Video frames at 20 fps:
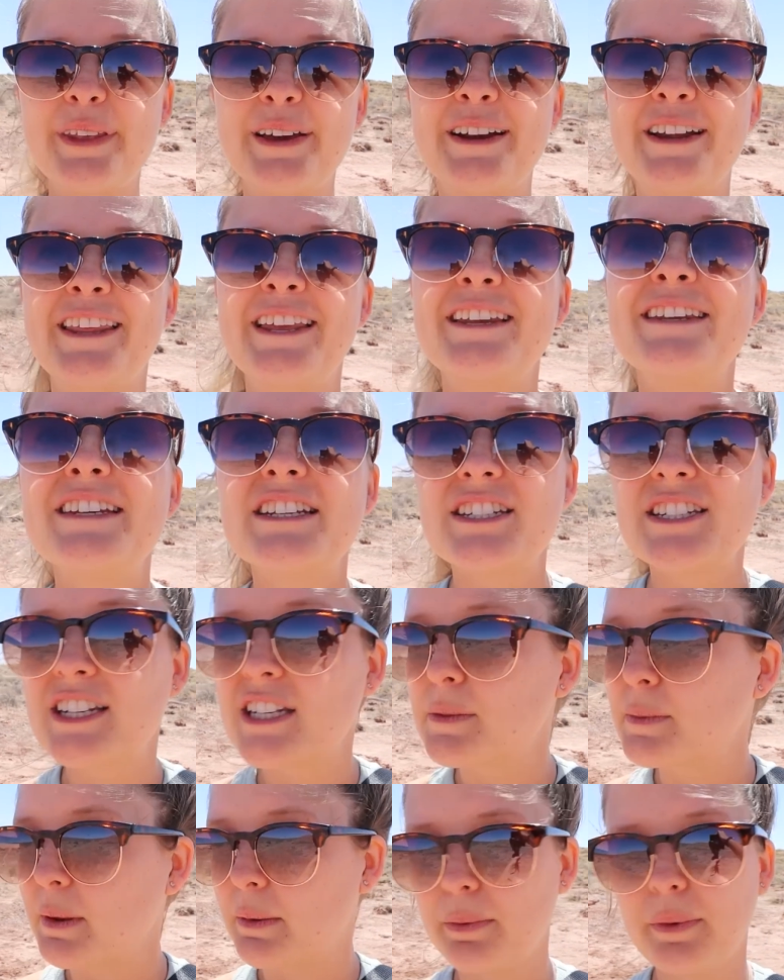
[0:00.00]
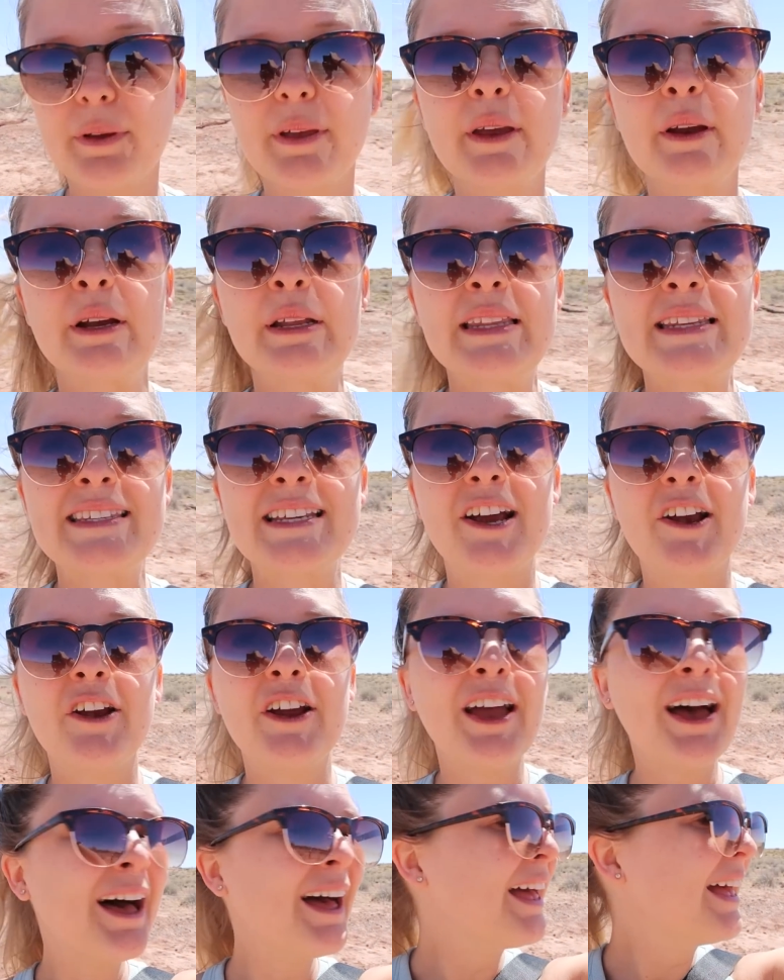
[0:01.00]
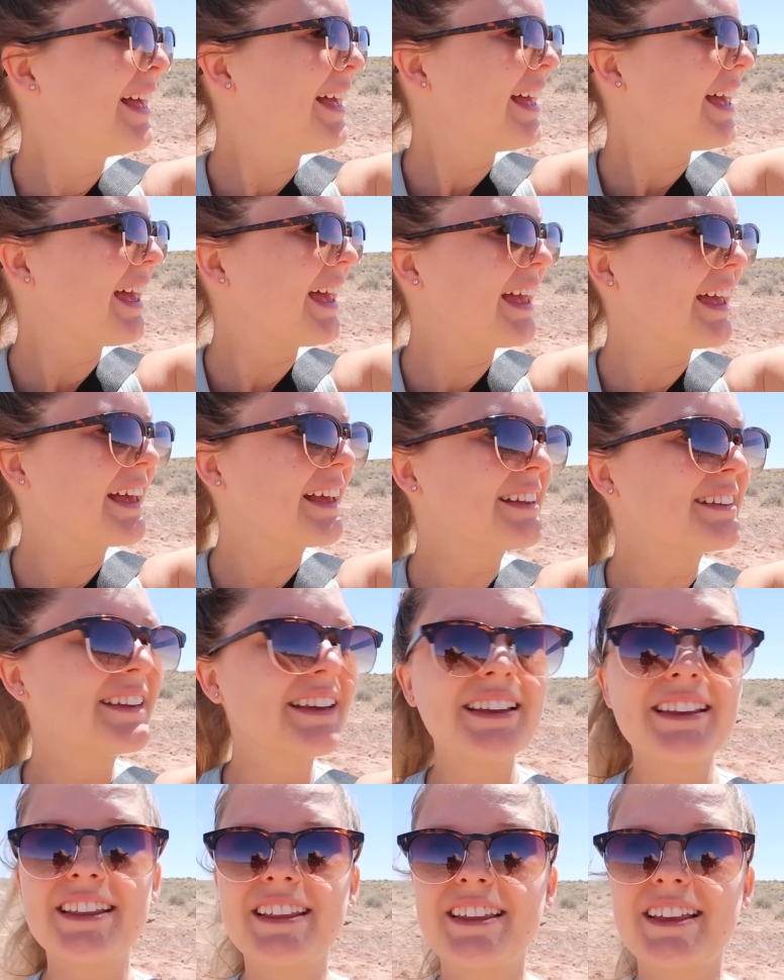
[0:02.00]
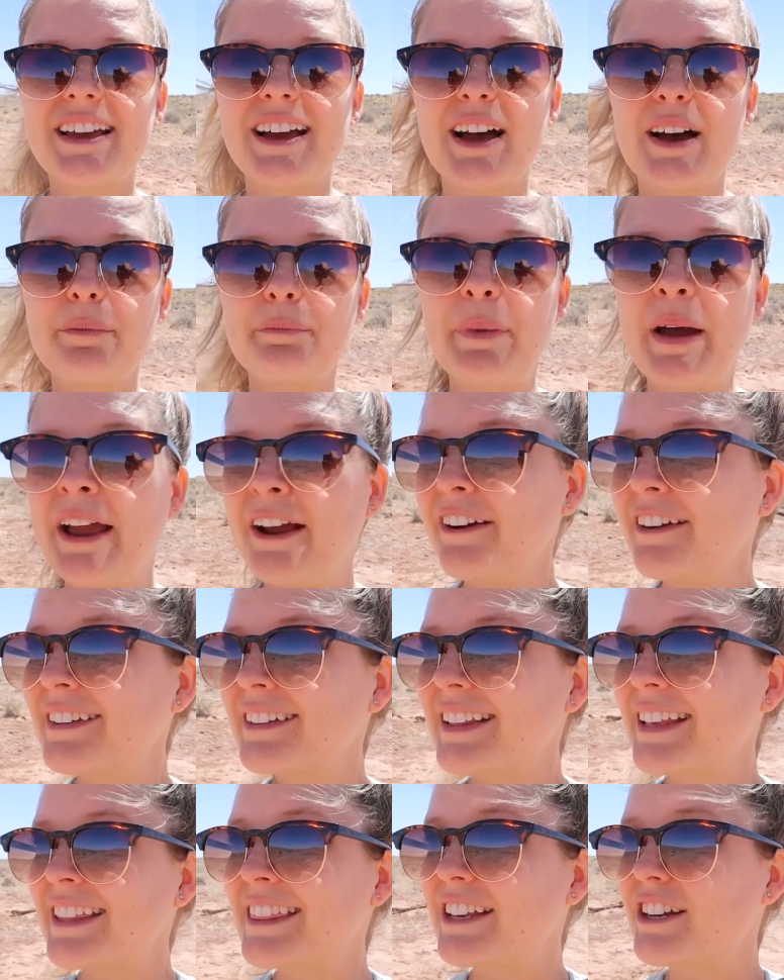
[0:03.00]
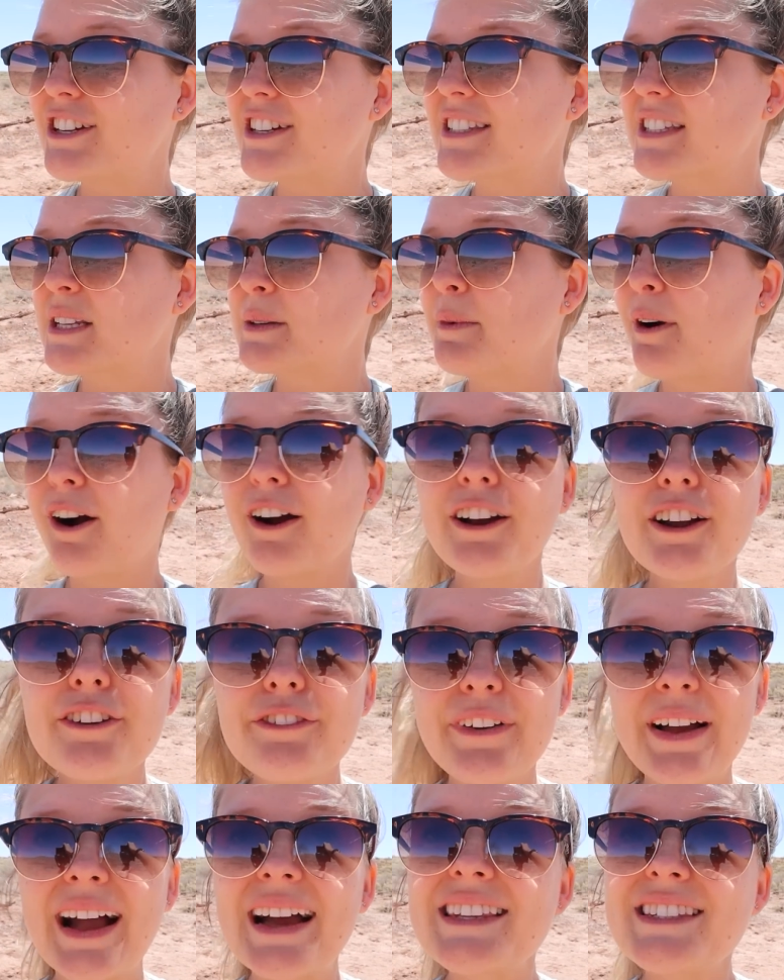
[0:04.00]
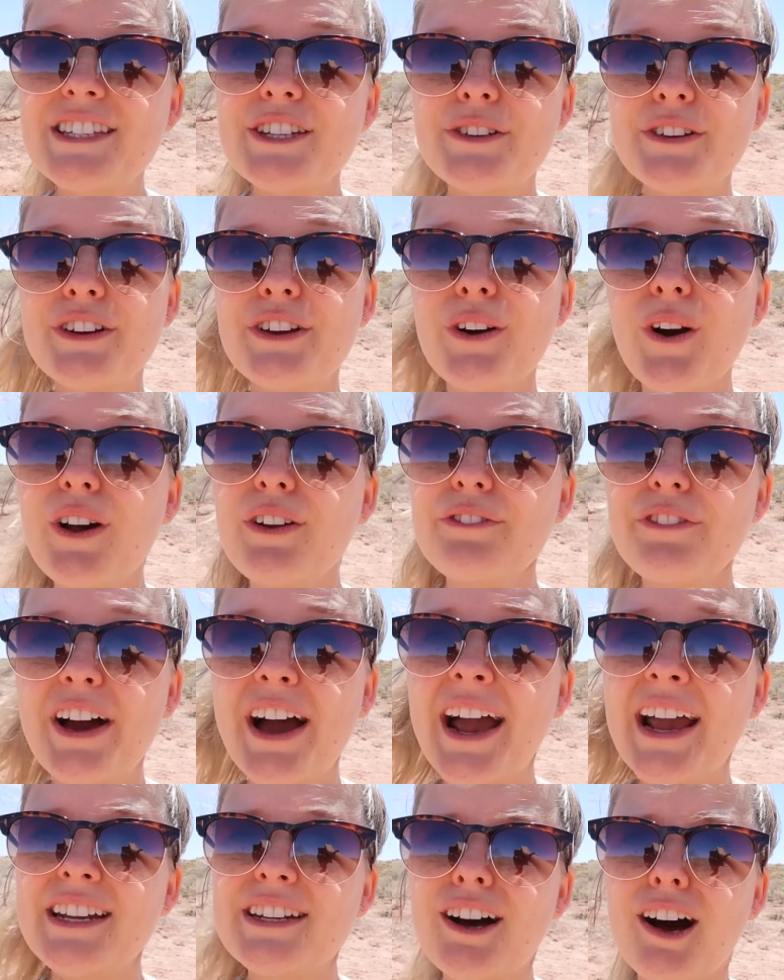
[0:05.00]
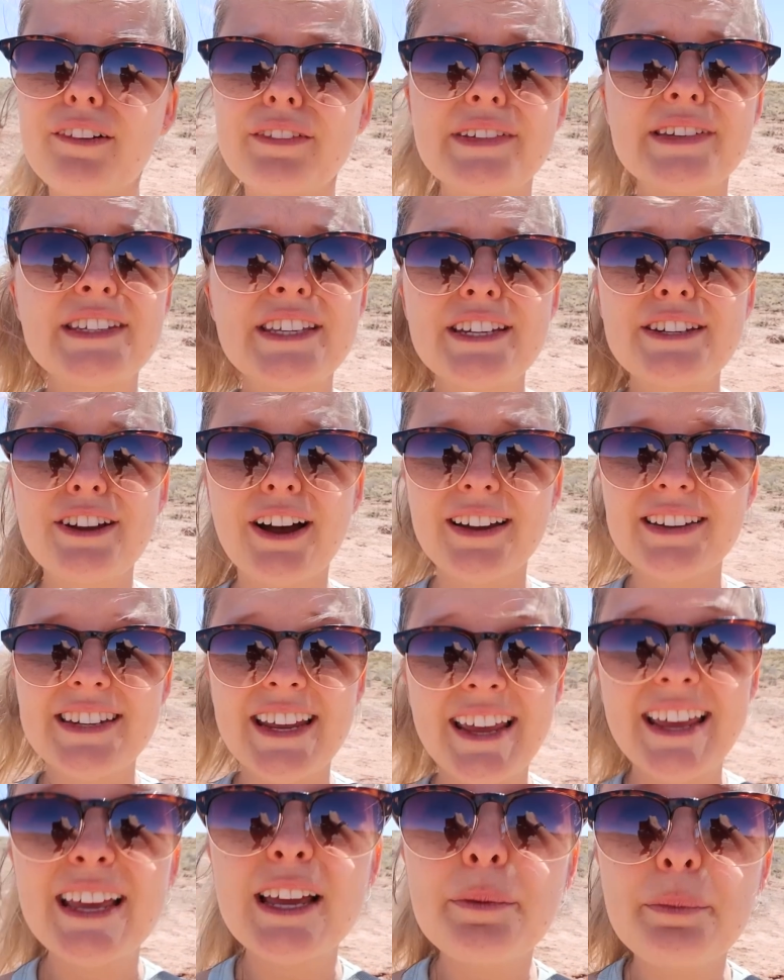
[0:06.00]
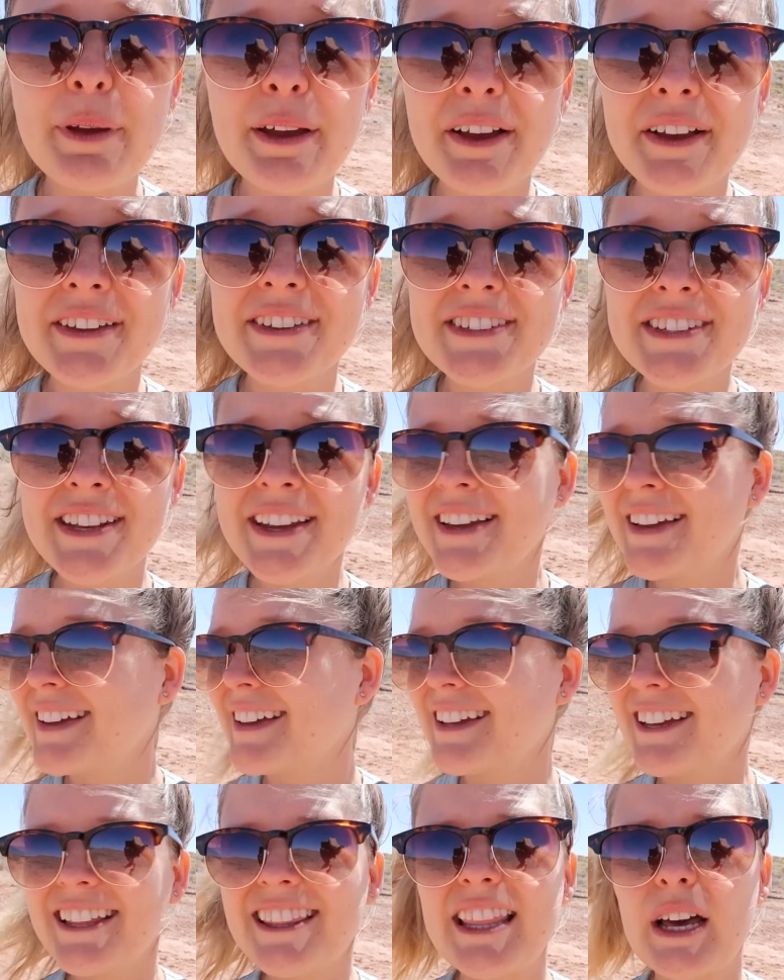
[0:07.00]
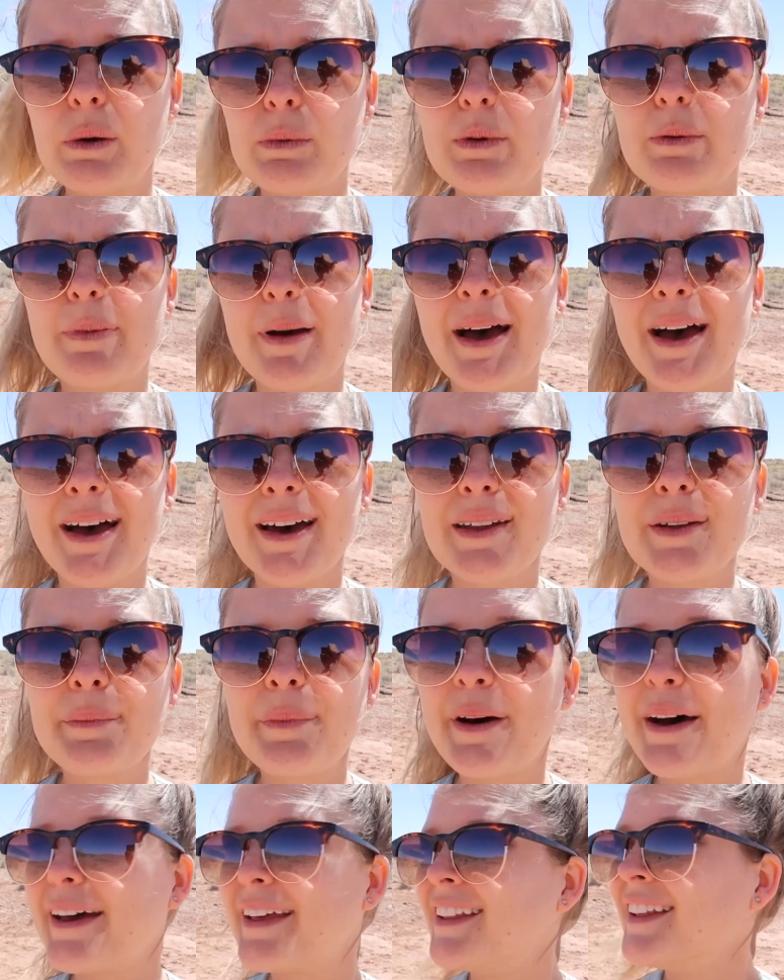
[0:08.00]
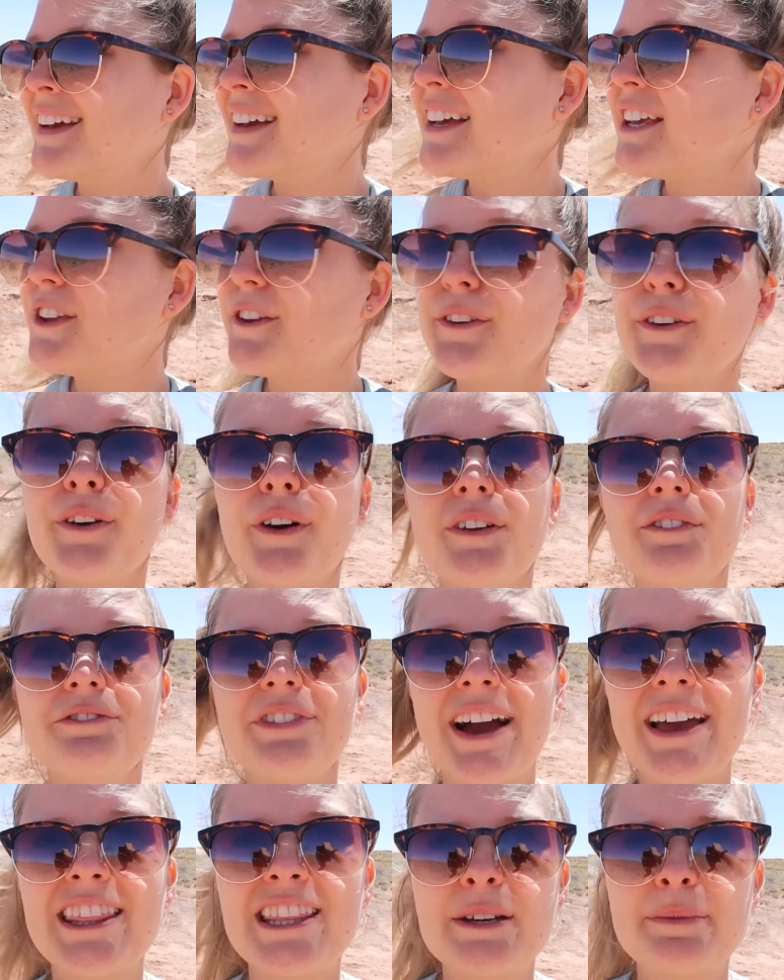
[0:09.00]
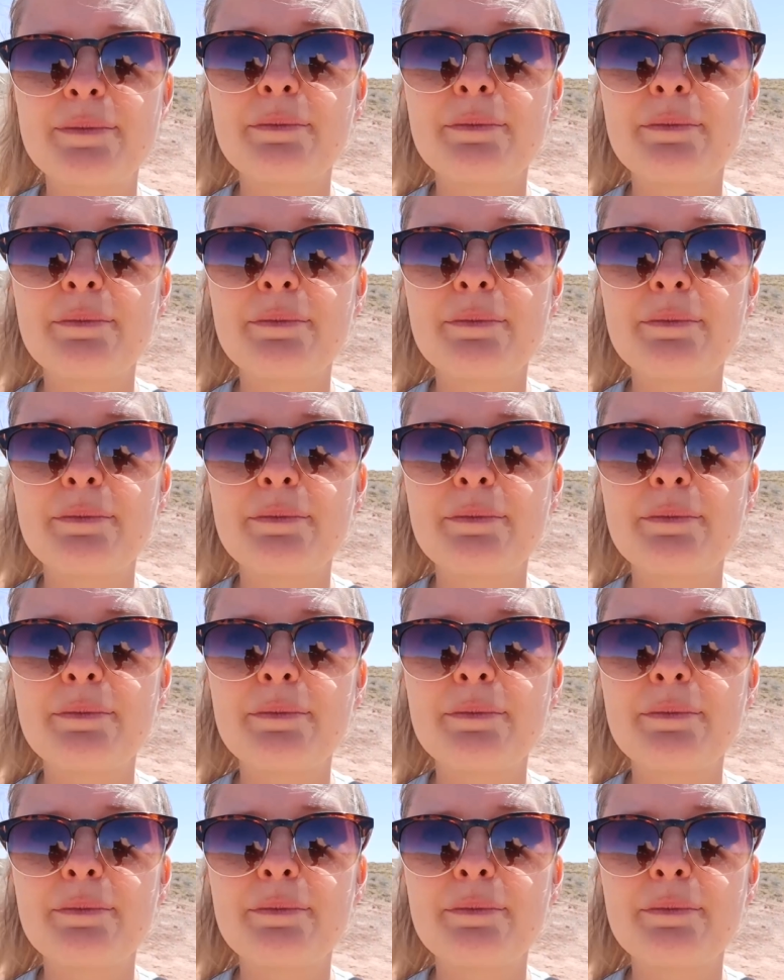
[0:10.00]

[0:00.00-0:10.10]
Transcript: They're the indigenous people here in this area, and apparently there's some artifacts you can go and find, obviously not taken because of that, but you can find them